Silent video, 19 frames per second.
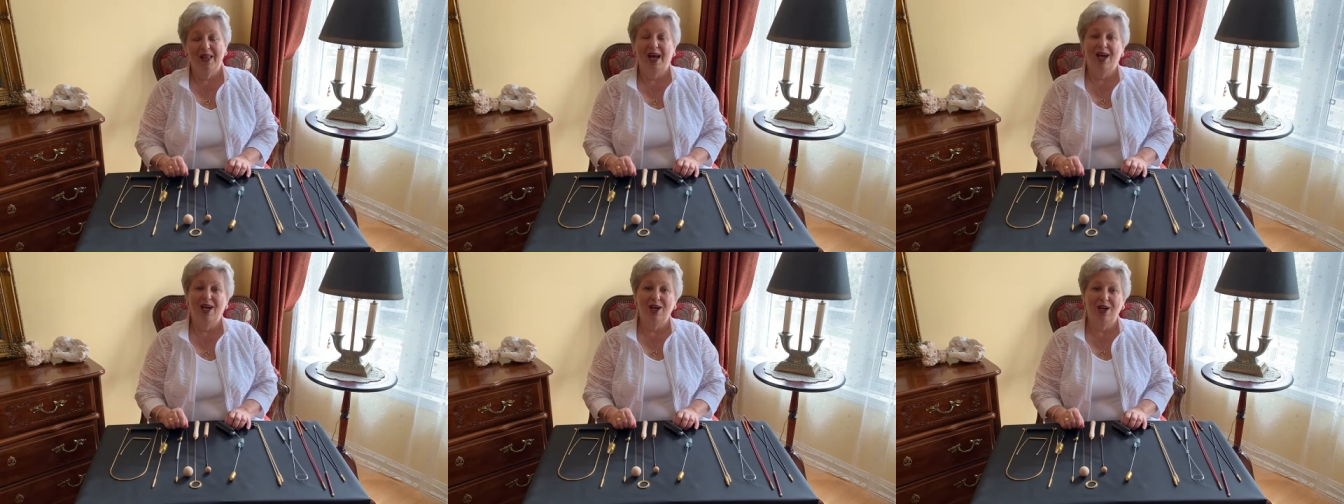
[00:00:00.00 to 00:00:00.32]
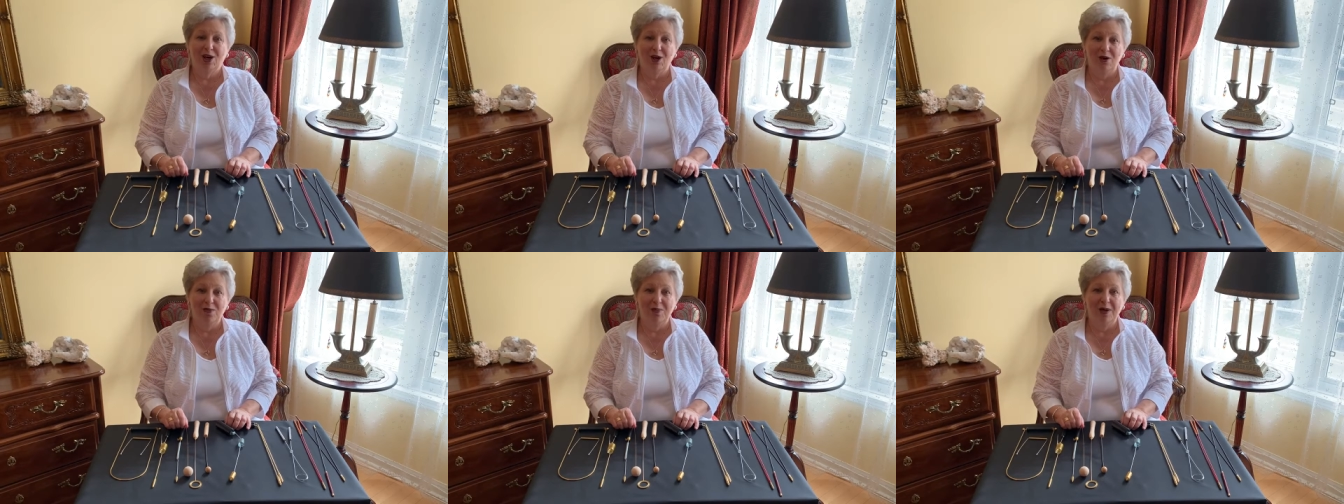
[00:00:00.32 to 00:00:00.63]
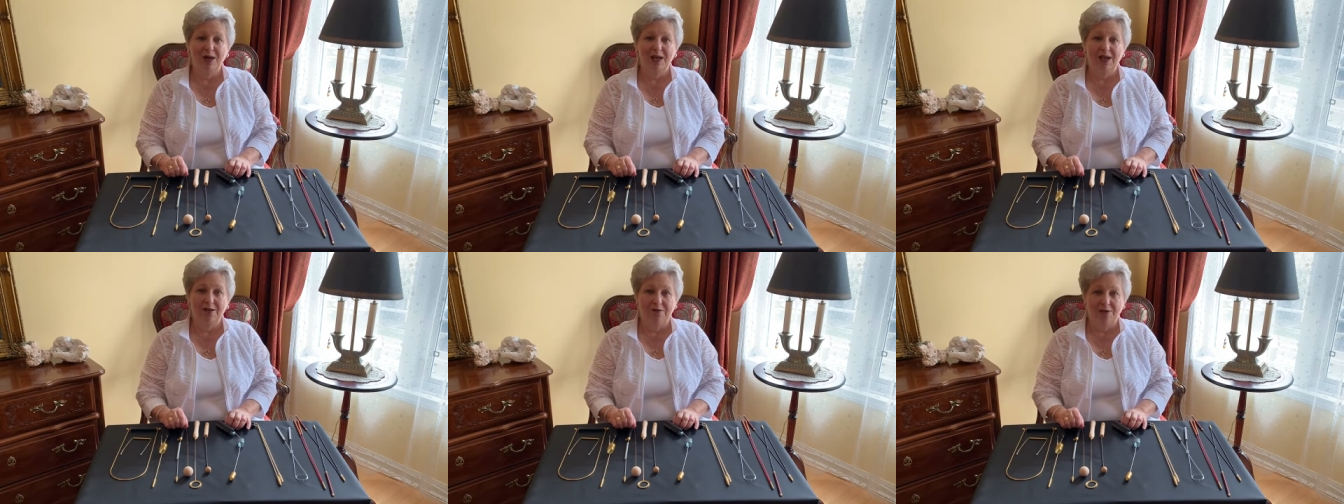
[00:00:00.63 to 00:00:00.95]
I hope
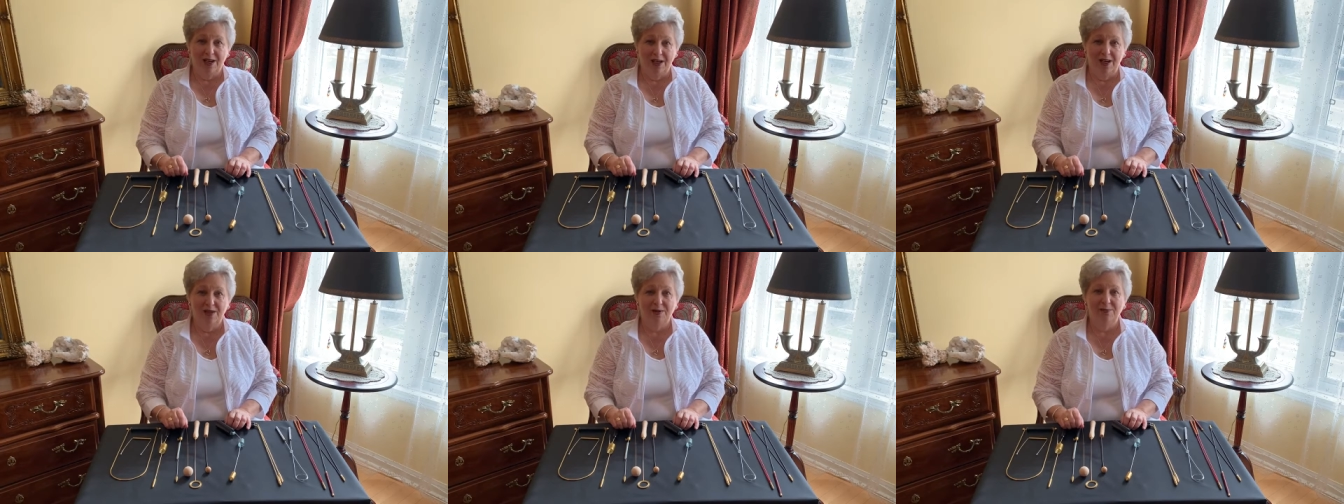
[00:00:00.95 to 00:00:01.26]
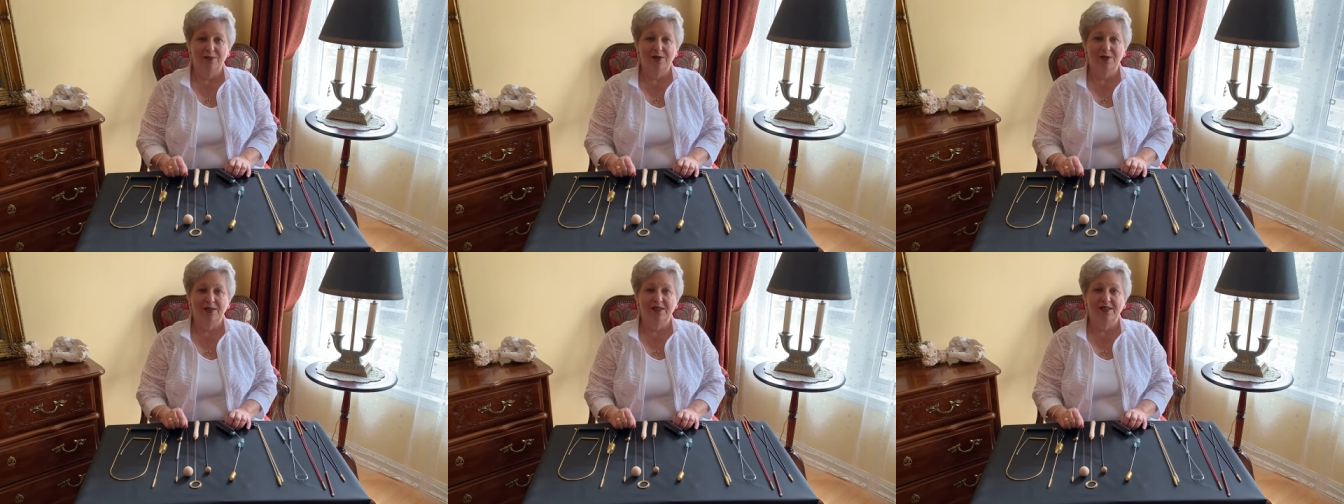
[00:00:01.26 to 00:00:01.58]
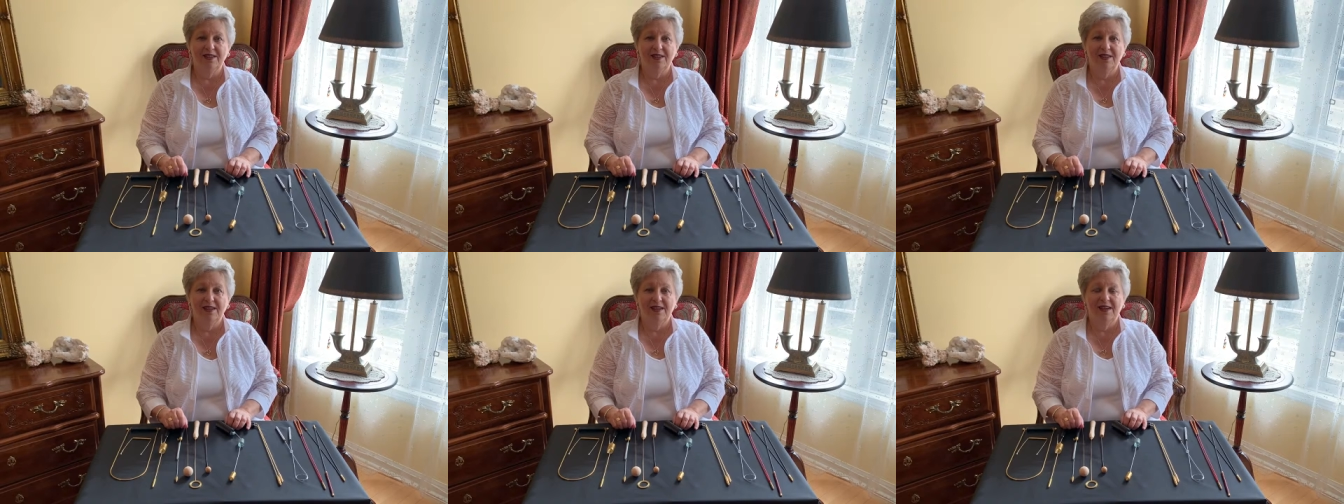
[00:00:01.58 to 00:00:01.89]
I have helped
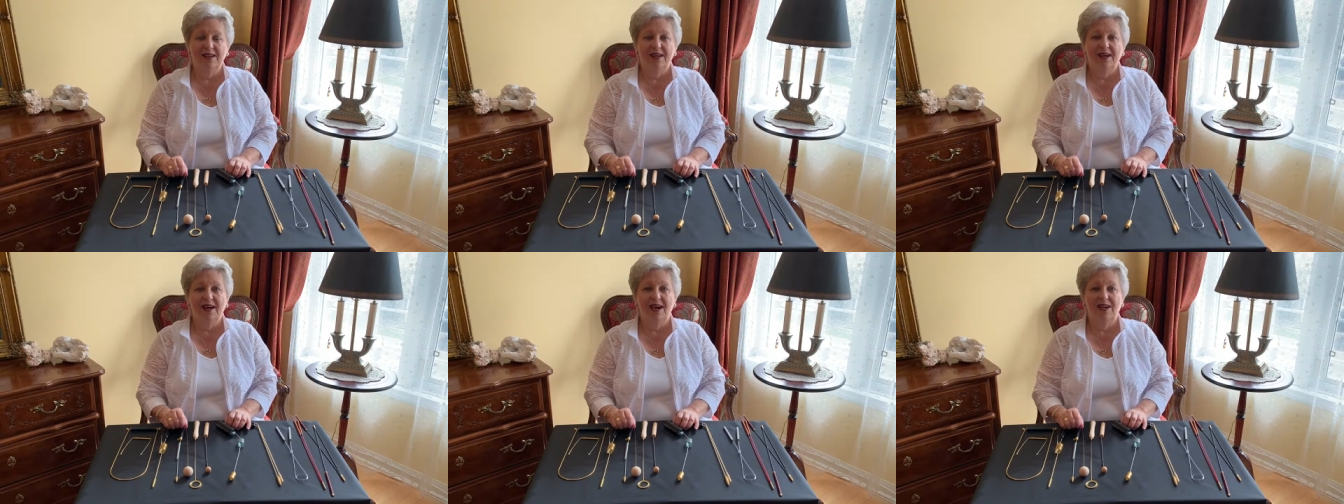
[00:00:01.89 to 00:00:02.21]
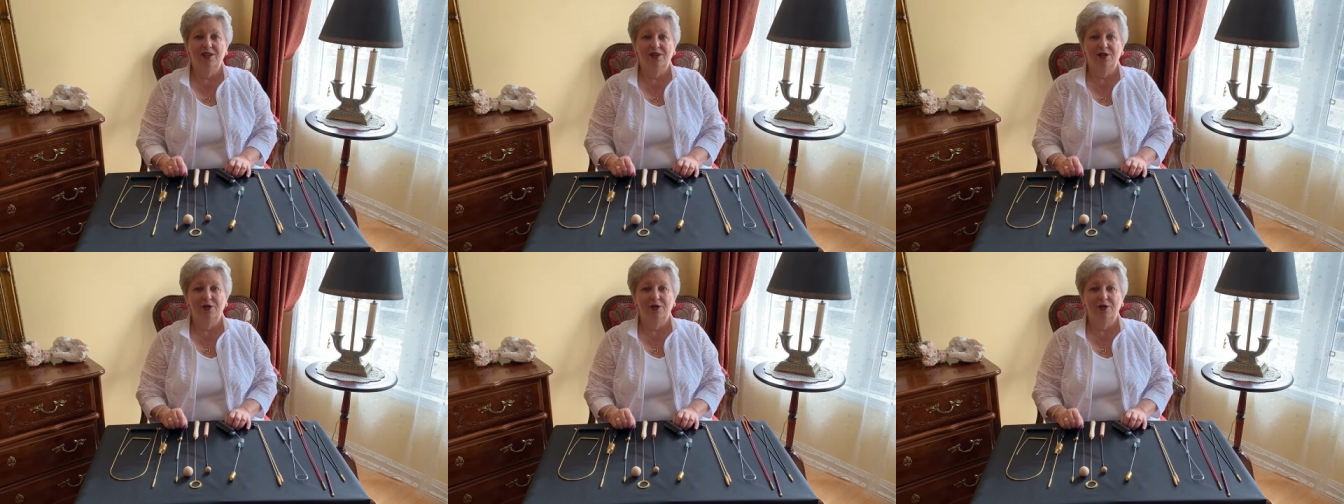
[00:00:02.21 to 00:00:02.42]
and